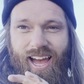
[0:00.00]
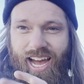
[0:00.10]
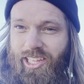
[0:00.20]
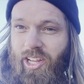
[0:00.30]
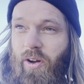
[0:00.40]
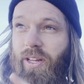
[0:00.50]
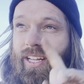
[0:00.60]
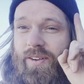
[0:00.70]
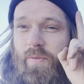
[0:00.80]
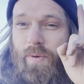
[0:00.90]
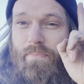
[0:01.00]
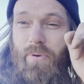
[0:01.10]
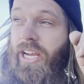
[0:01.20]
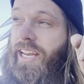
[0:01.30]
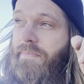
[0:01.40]
unloaded. We're
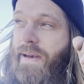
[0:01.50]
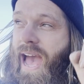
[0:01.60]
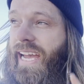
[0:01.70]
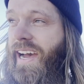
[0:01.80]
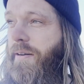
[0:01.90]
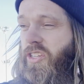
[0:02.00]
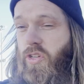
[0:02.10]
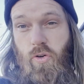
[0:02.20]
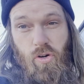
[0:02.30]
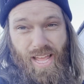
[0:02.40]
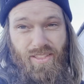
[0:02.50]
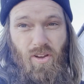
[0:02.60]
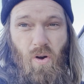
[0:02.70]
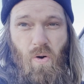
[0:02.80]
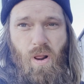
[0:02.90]
booking it back up to
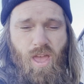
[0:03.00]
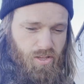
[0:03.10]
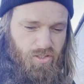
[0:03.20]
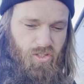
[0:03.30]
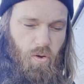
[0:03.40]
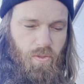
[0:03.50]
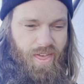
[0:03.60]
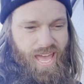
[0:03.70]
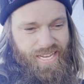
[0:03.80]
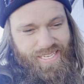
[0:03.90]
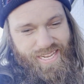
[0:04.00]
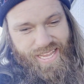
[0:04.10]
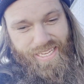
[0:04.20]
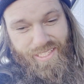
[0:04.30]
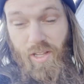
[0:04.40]
Raton so that
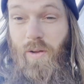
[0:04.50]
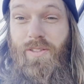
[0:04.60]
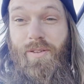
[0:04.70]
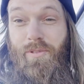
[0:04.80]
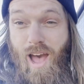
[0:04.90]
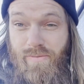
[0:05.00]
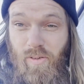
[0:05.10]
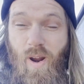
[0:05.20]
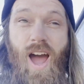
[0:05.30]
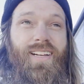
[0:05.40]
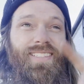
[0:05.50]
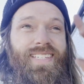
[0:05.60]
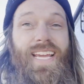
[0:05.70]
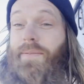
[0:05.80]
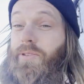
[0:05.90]
I can load some lava rock to
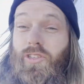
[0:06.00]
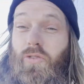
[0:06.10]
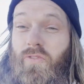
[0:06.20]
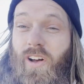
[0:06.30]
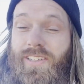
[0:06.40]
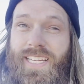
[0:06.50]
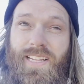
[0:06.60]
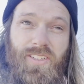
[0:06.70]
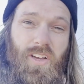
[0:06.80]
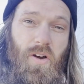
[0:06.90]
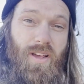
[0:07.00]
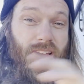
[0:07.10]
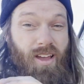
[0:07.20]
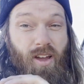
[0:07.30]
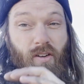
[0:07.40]
take up to Sioux Falls, South
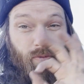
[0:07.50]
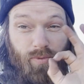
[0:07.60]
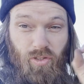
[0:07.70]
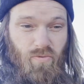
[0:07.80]
Dakota. From Sioux